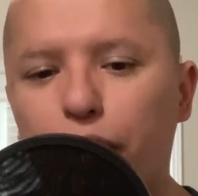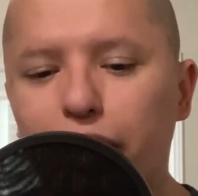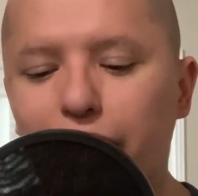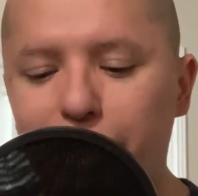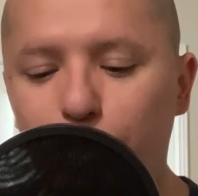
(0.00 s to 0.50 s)

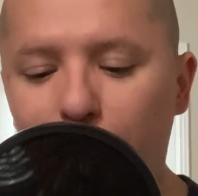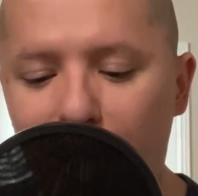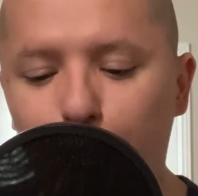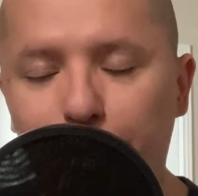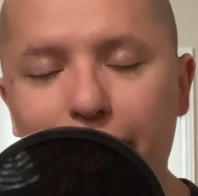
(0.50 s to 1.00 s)
that you
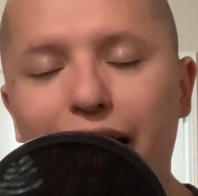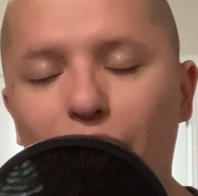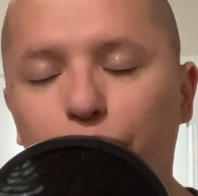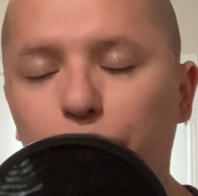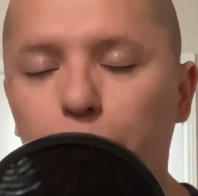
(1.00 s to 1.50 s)
have right now
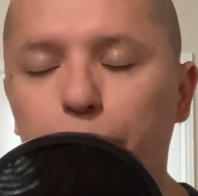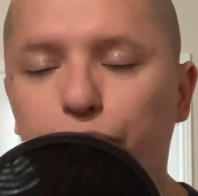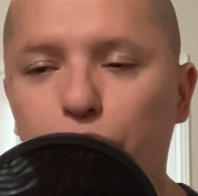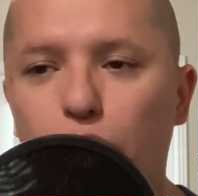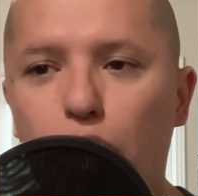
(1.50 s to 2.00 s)
from
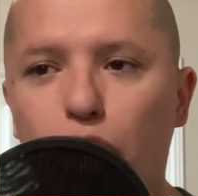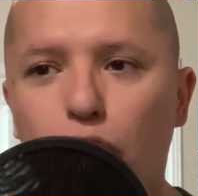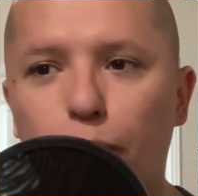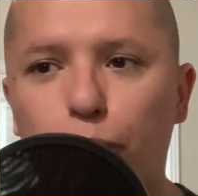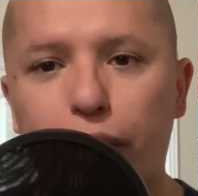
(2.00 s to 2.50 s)

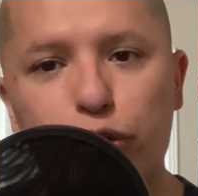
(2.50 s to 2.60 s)
from when